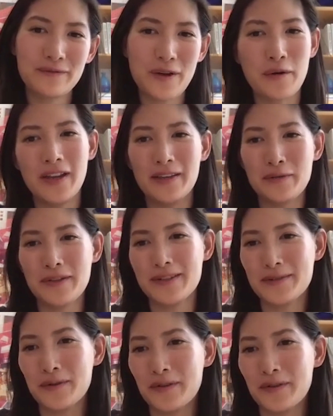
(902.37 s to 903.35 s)
okay, you can
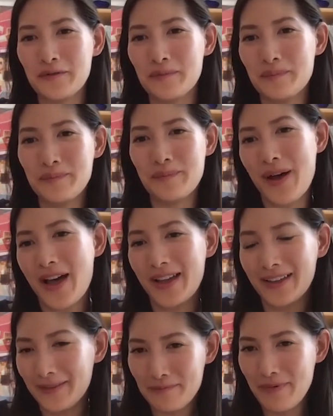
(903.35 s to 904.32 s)
sort of
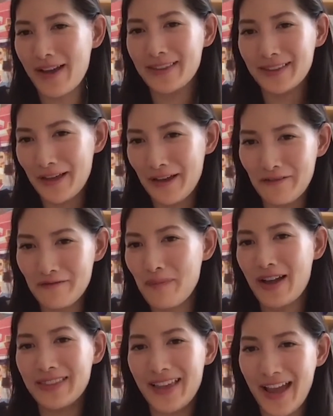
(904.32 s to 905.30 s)
buy the love,
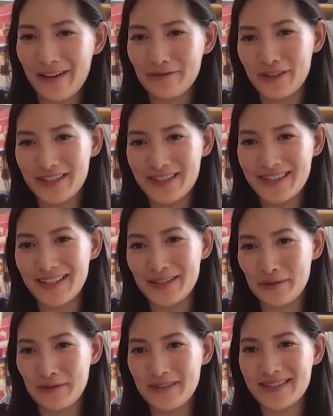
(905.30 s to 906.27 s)
buy the advocacy,
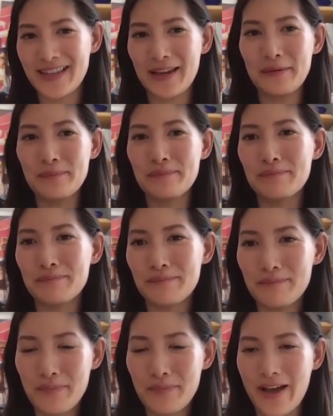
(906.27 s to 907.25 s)
sort of this like
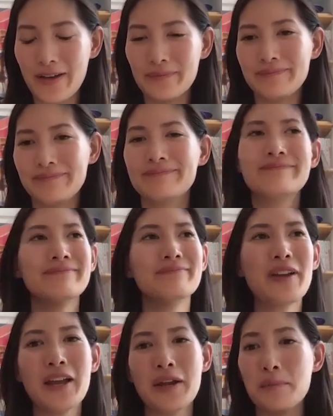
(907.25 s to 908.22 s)

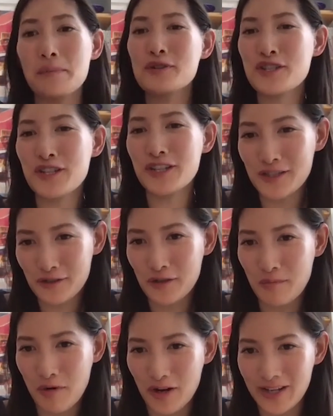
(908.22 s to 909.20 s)
kind of pushing into the
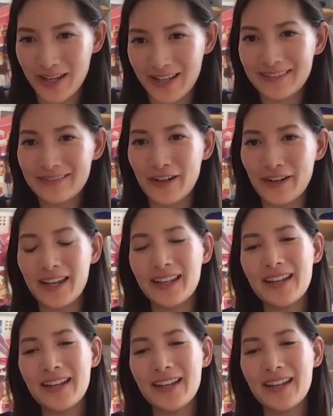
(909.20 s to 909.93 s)
market, right?